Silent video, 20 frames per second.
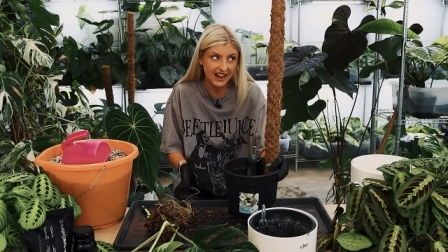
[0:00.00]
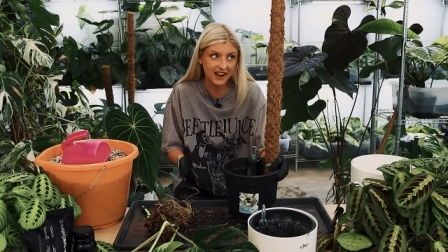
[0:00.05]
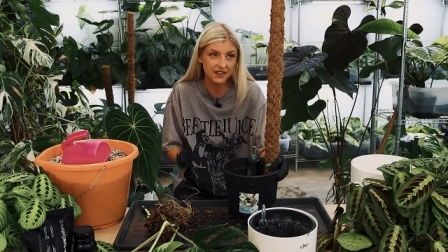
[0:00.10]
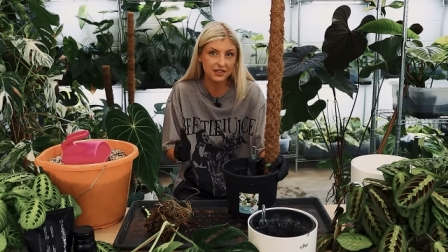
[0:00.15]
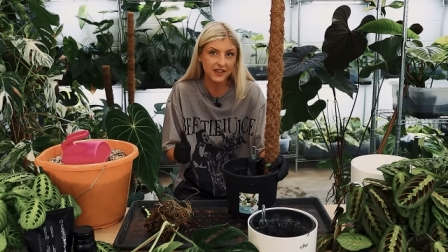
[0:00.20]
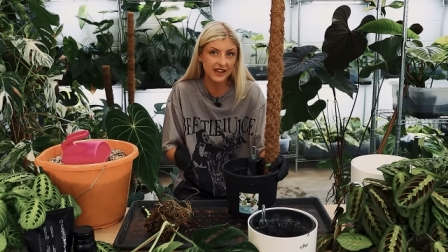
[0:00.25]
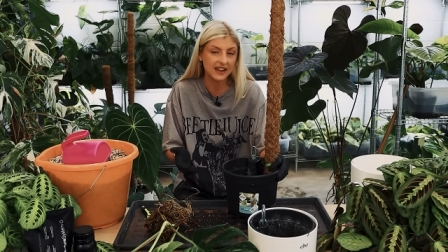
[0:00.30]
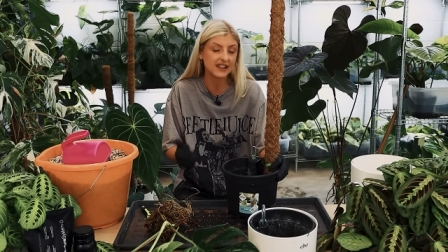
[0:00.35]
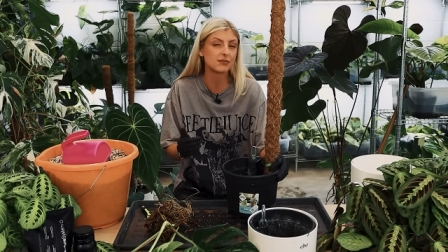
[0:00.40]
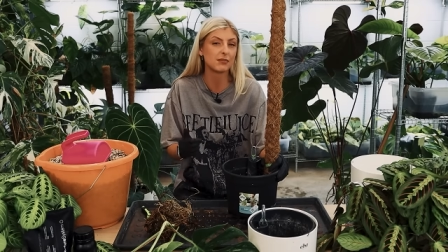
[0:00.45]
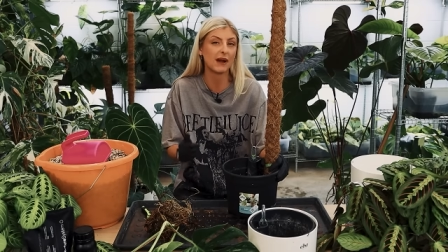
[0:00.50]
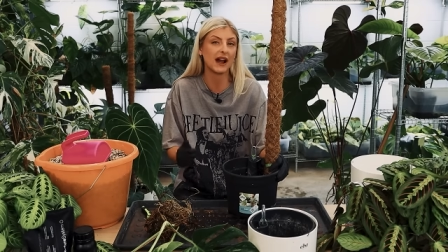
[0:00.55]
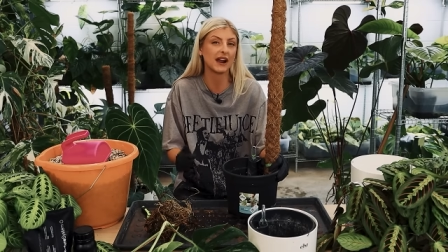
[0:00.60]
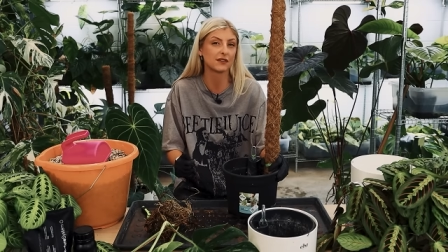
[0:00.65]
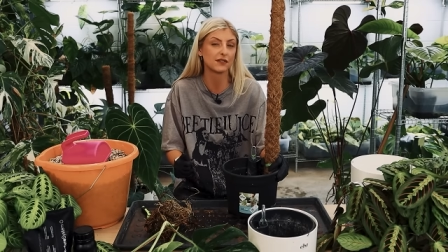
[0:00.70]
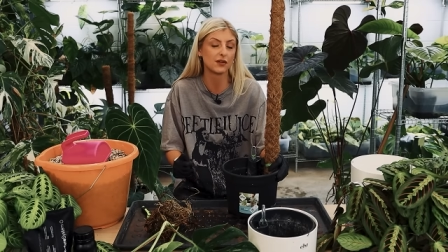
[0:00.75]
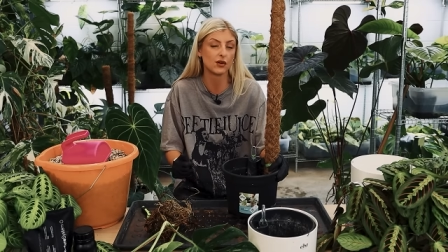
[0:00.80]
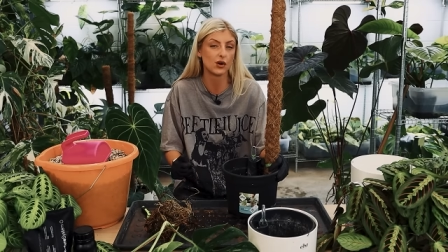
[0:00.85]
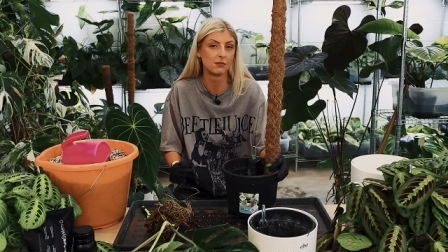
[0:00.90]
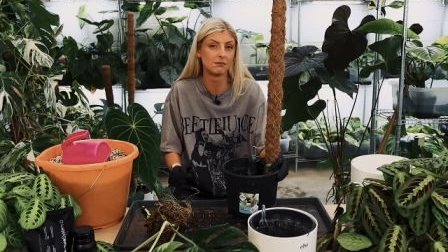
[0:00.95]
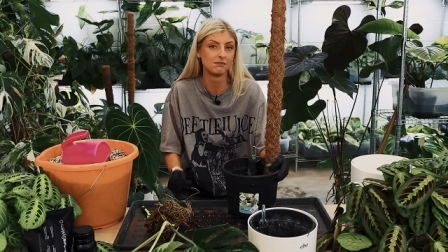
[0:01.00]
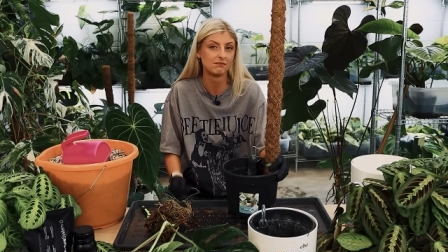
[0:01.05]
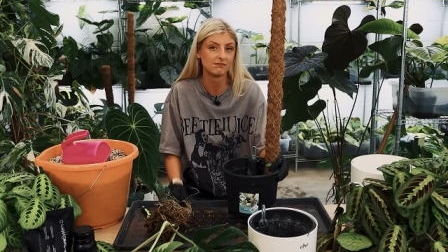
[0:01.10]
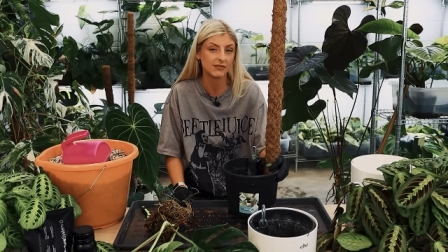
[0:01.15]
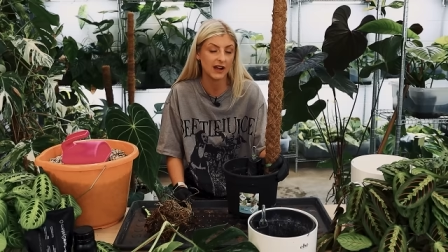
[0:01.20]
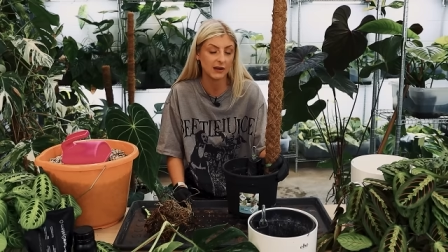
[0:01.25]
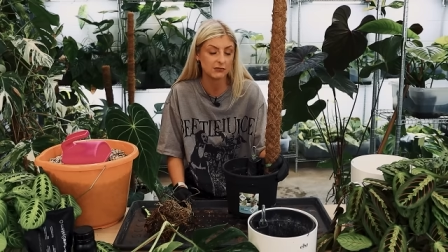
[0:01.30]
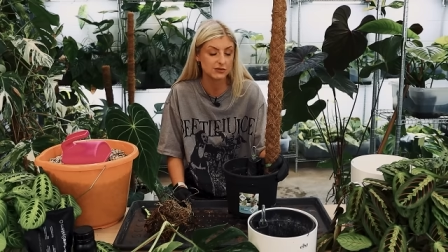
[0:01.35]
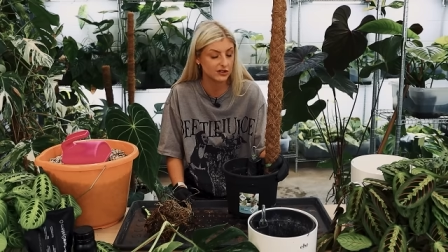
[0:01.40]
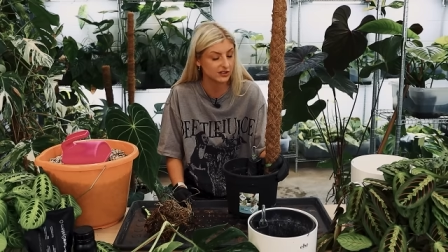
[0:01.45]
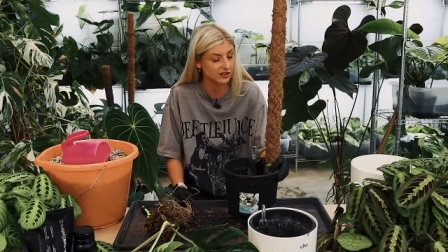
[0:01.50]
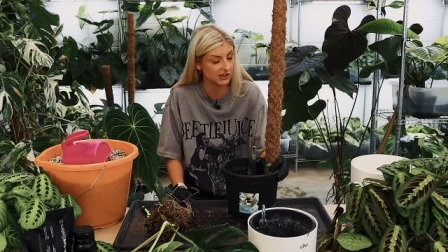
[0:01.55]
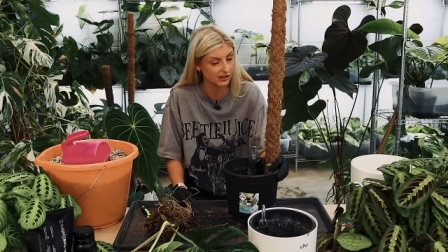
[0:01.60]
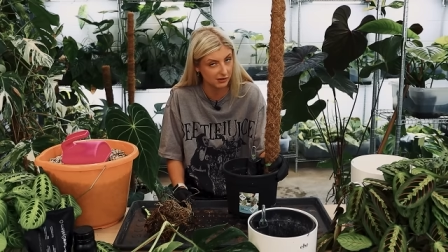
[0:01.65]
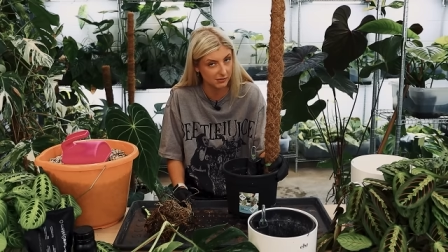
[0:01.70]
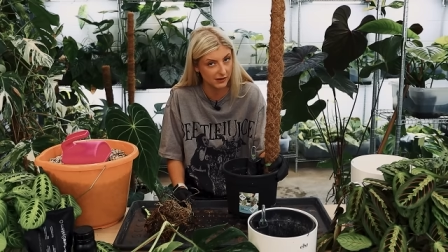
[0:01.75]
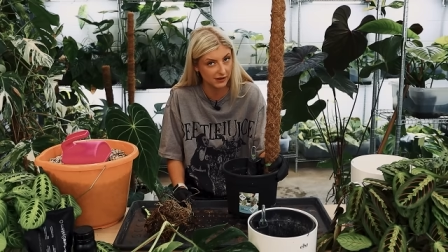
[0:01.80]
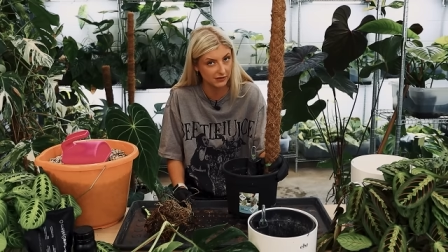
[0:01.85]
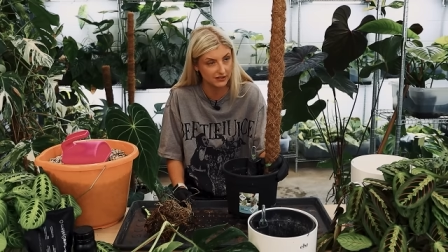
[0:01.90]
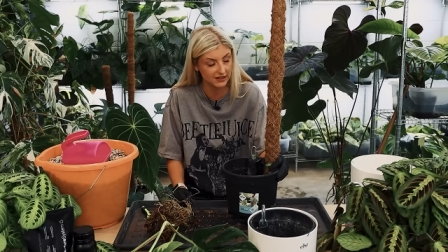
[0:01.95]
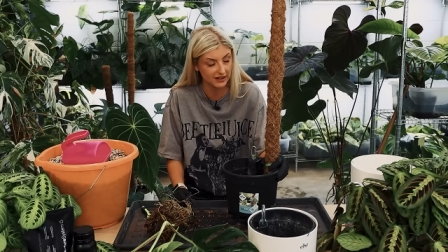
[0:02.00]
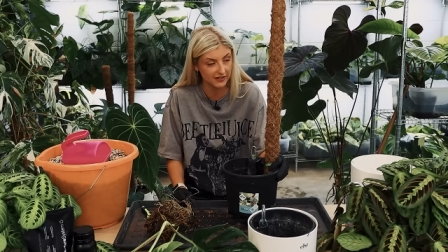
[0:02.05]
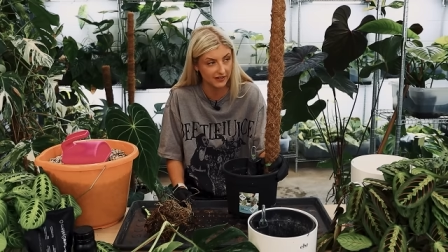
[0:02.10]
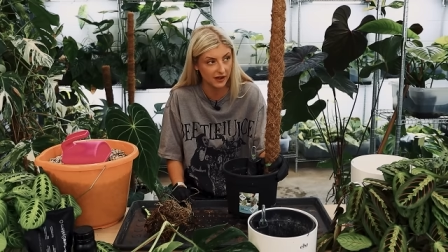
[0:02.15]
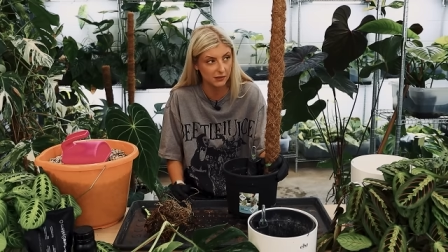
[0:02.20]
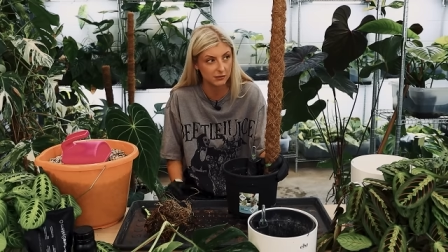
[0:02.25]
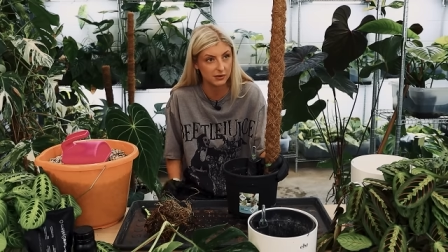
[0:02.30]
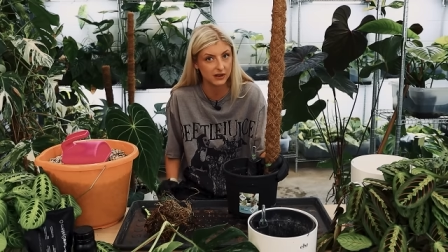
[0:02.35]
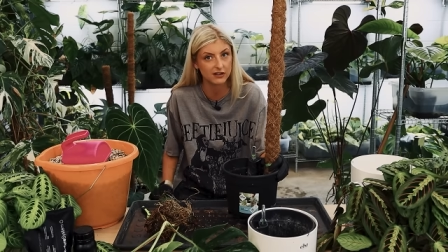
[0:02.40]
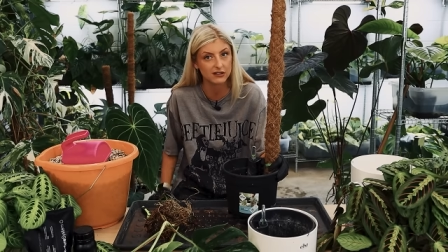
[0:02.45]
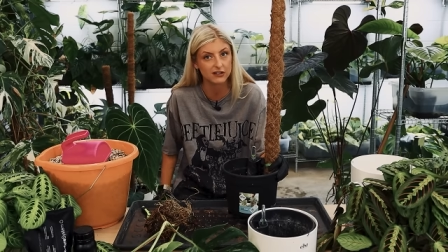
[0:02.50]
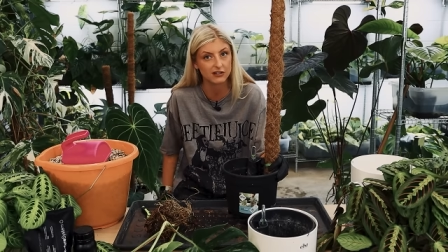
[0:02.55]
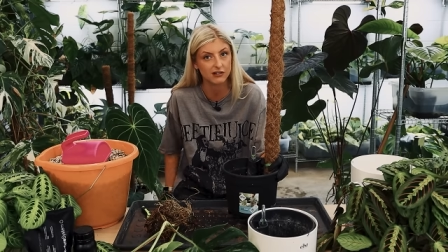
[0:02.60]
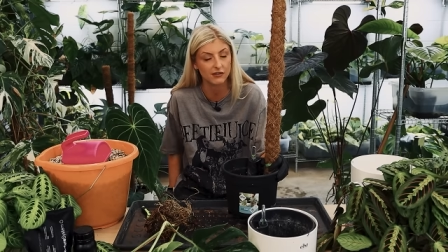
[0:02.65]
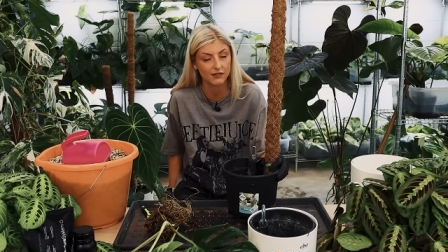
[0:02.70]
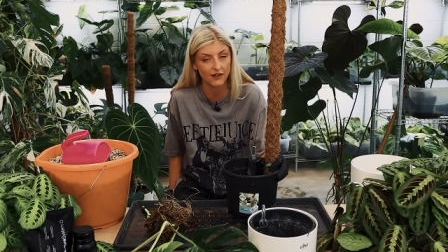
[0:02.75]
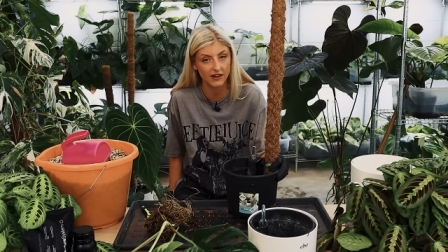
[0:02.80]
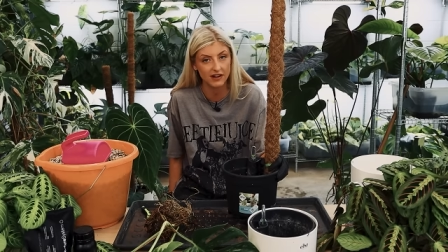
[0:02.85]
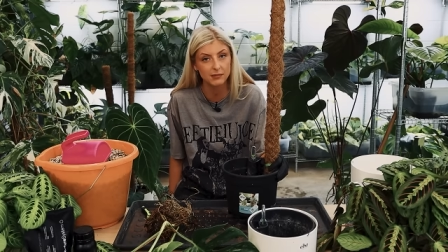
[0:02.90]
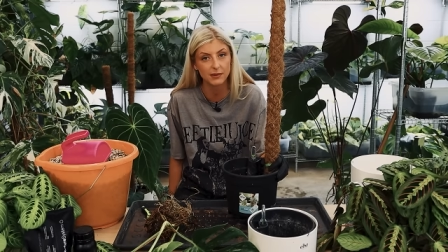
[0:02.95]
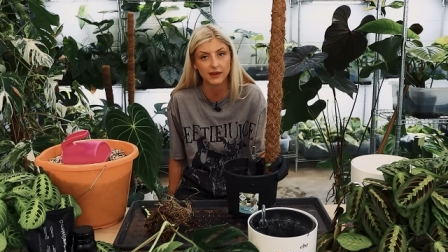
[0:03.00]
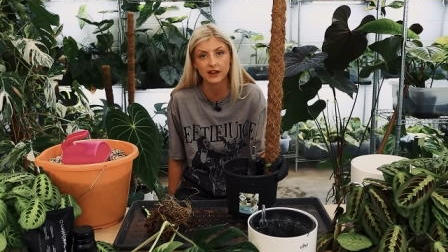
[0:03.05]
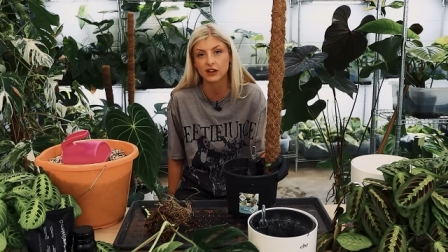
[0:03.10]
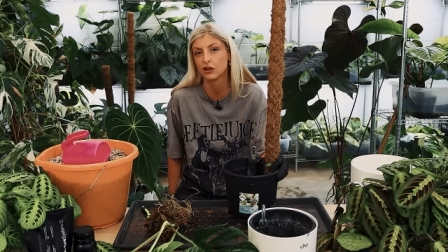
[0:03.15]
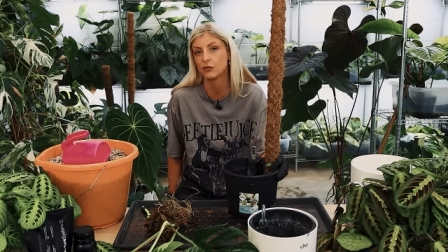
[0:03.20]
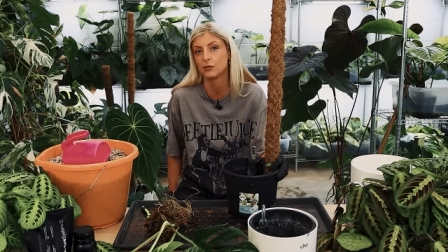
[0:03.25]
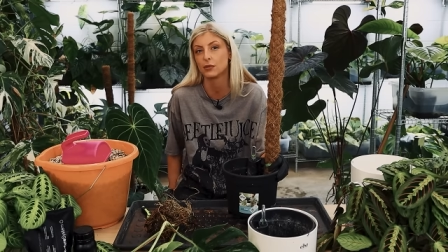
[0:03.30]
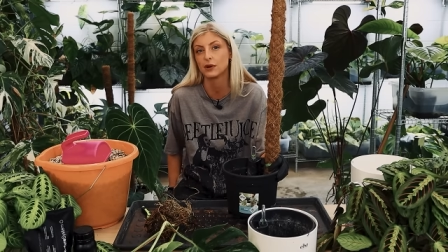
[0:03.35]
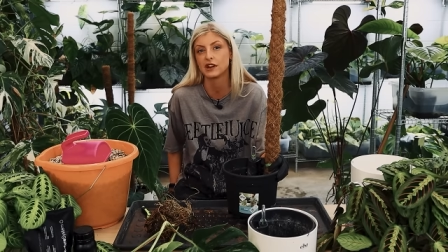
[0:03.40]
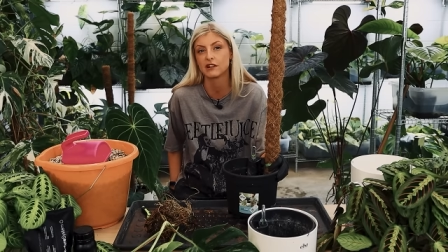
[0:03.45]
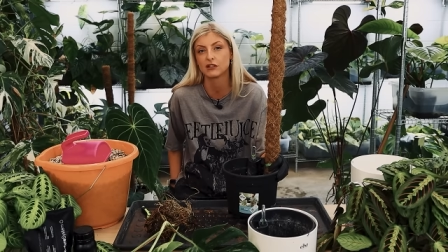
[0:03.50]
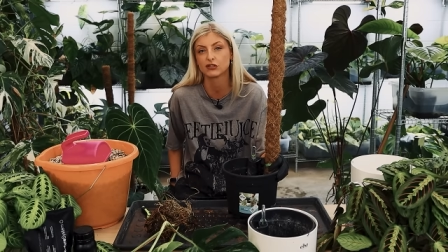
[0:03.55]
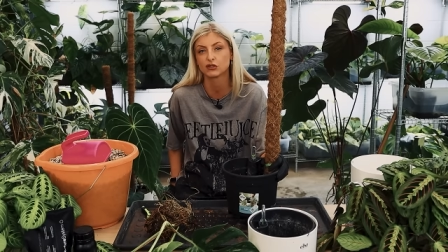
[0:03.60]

I think it's bad form. I'm just going to come out and say that because you're a very big company.